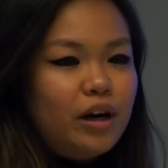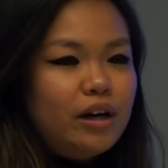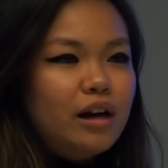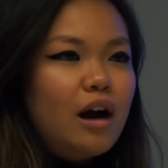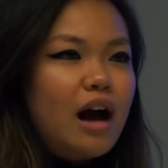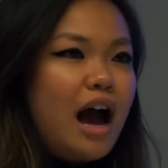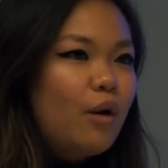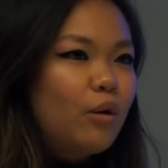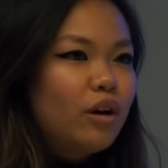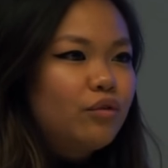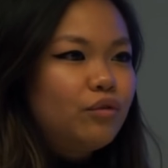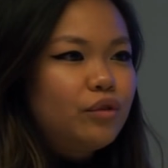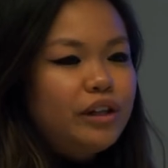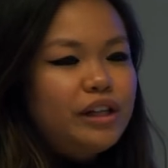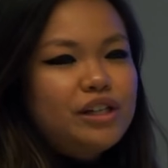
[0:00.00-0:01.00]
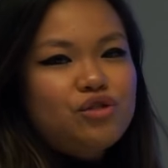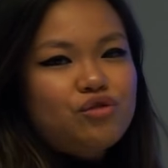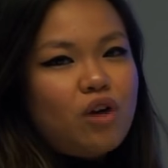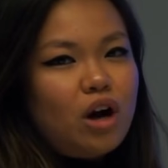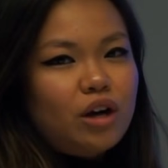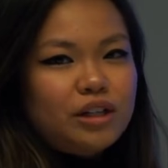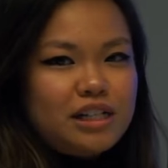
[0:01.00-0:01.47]
but our really
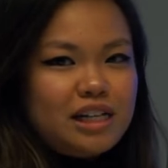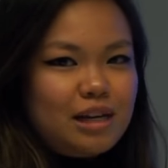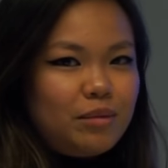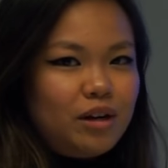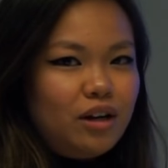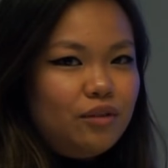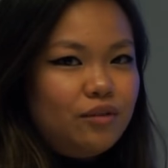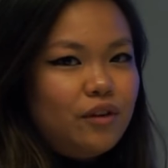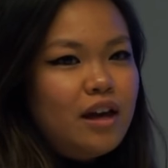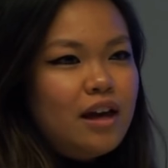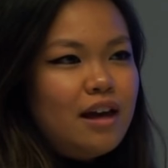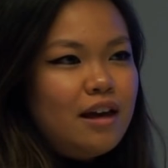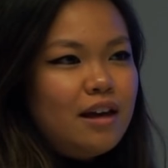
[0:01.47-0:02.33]
strong team of